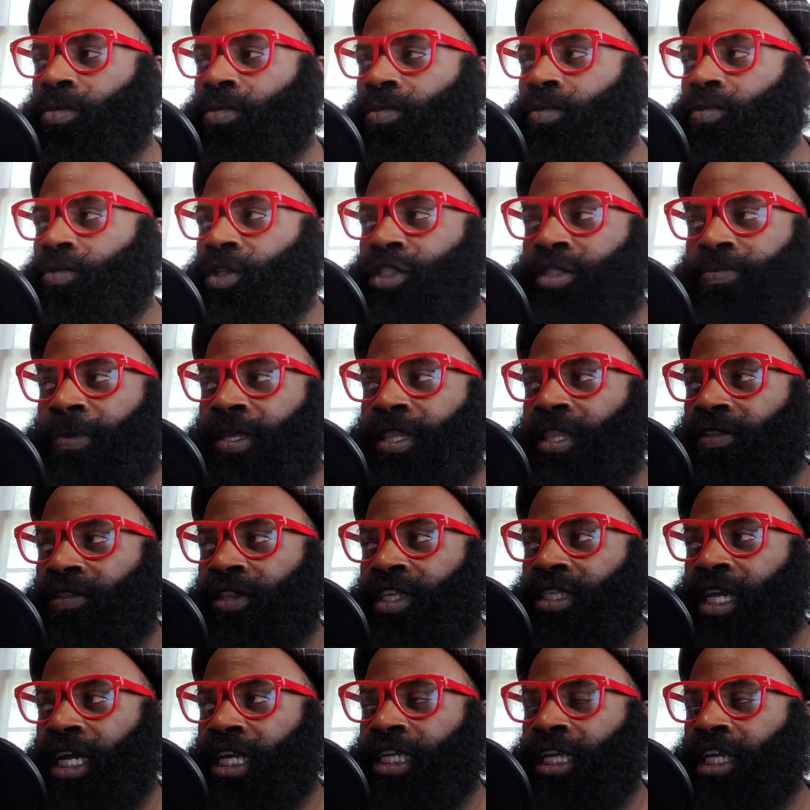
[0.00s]
this myth,
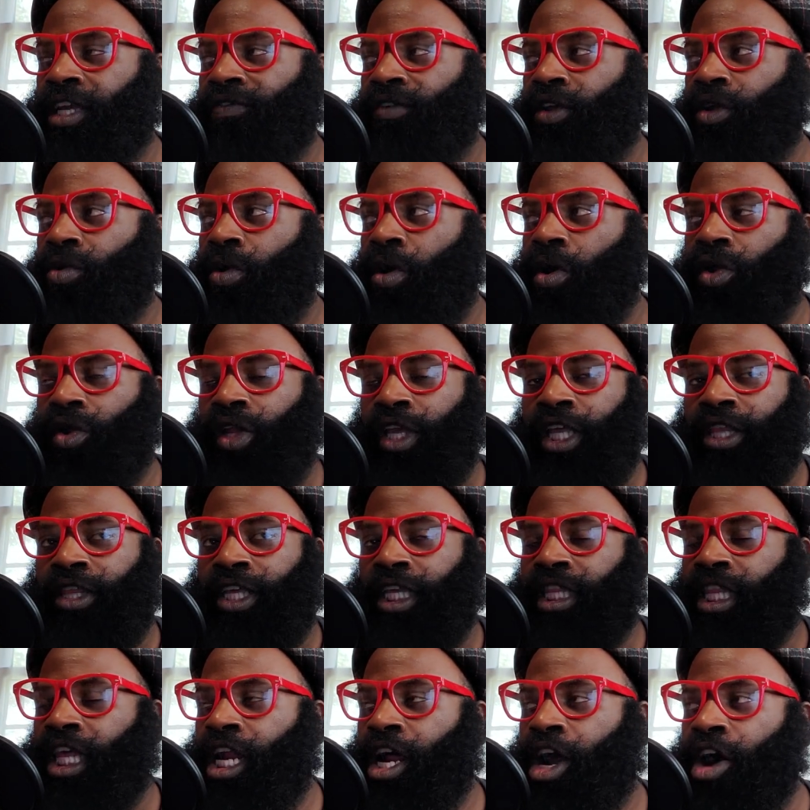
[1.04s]
this idea of equality and
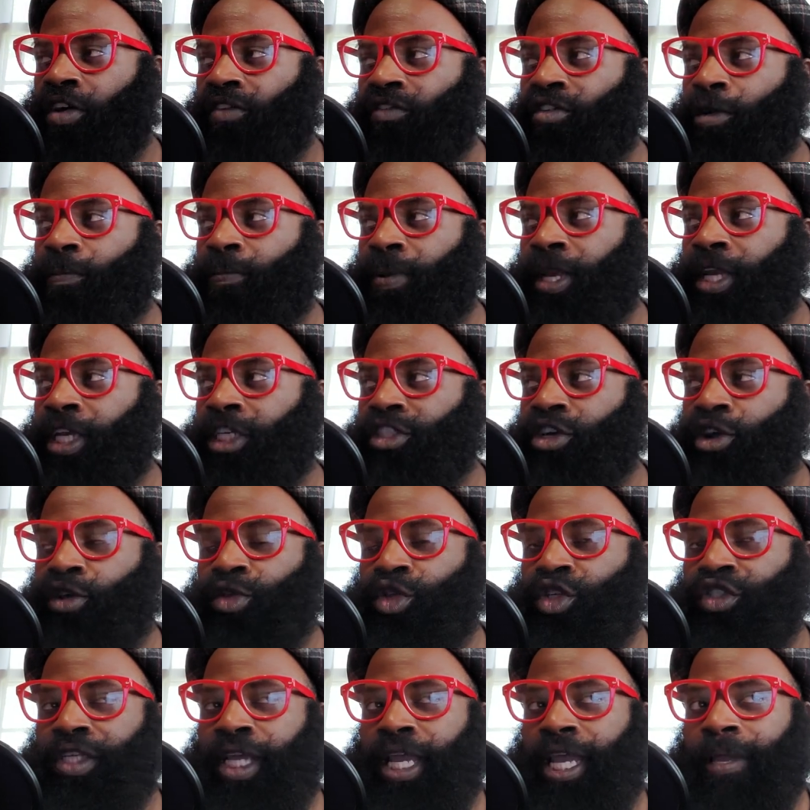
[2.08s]
thinking that all of our opinions are
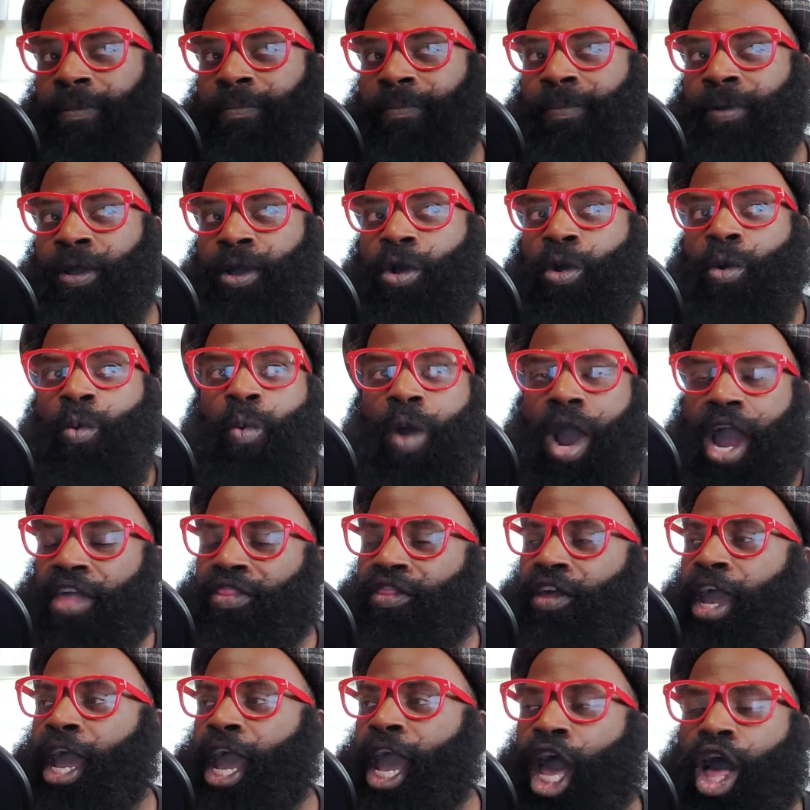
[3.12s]
the same. Why
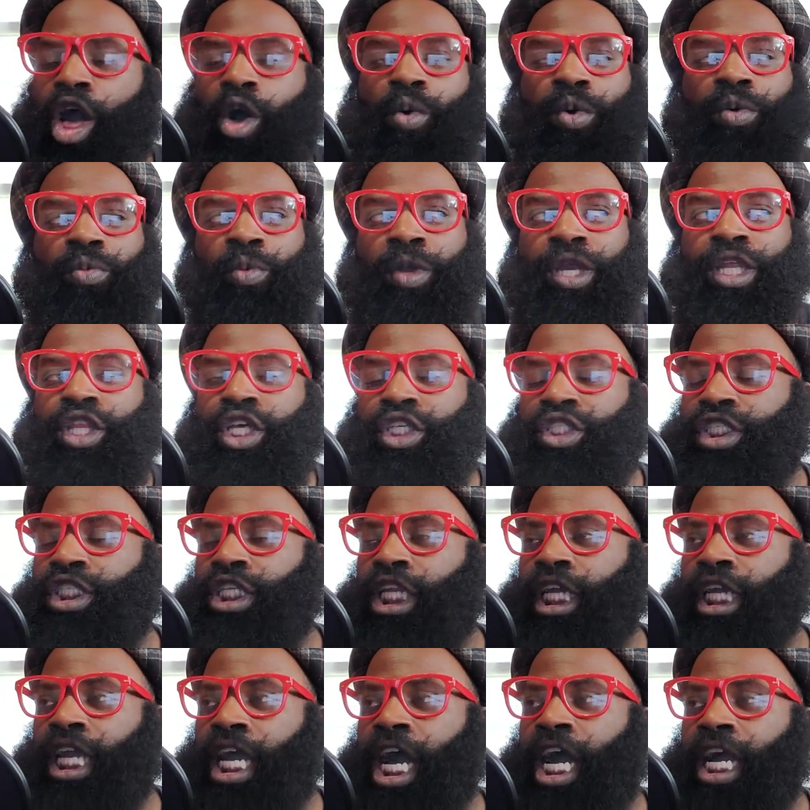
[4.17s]
the hell will we listen
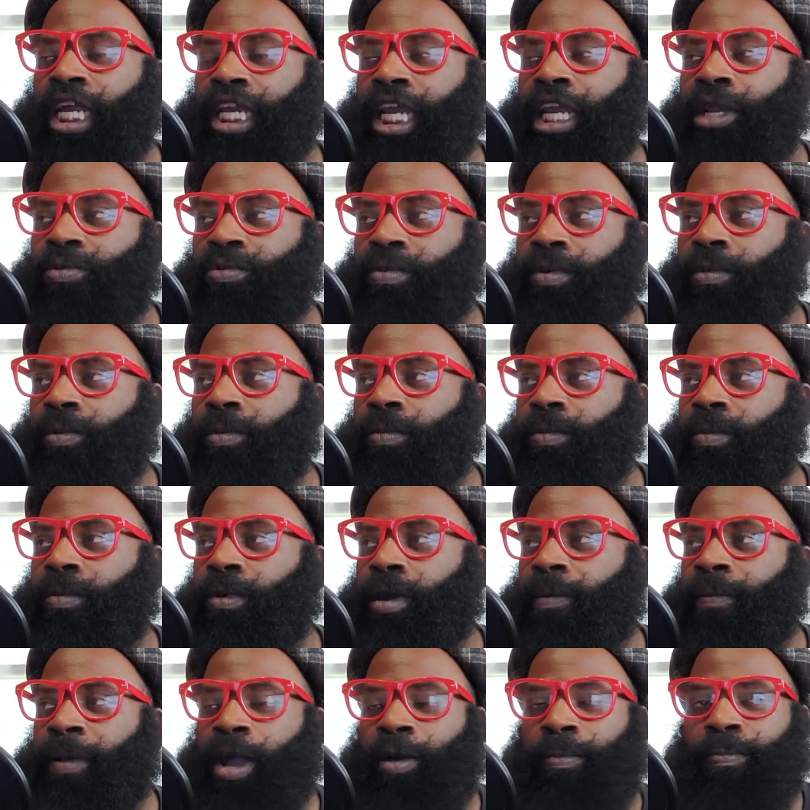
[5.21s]
to Kanye
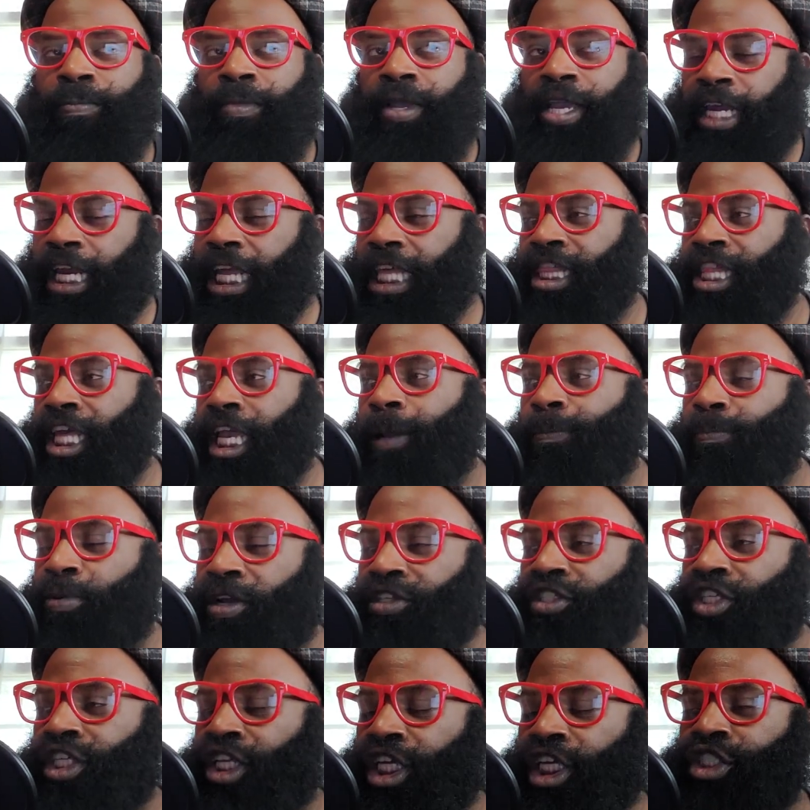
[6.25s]
about anything
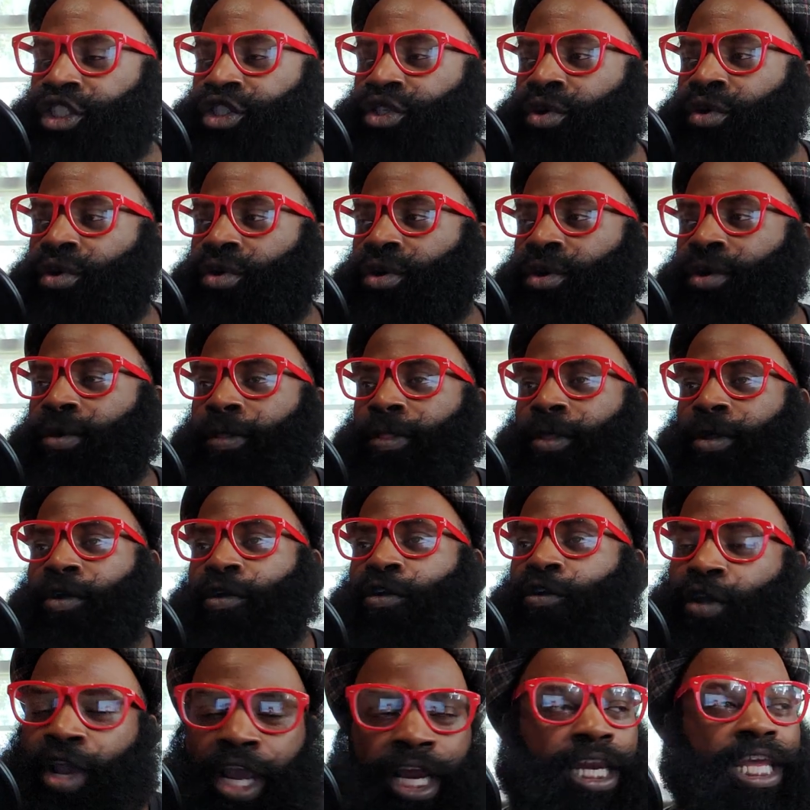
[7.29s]
presidential
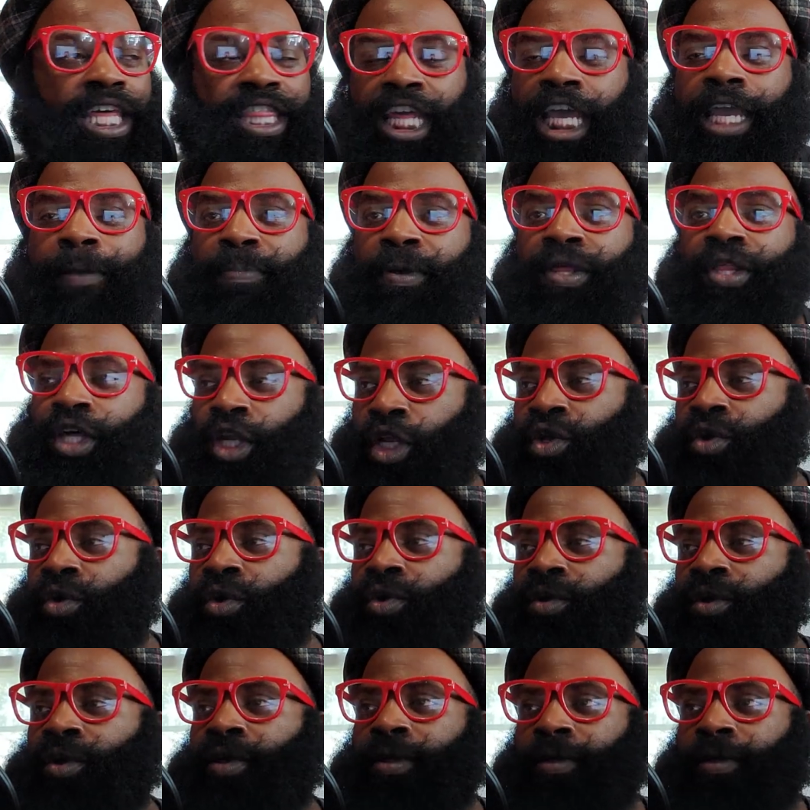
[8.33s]
or anything political?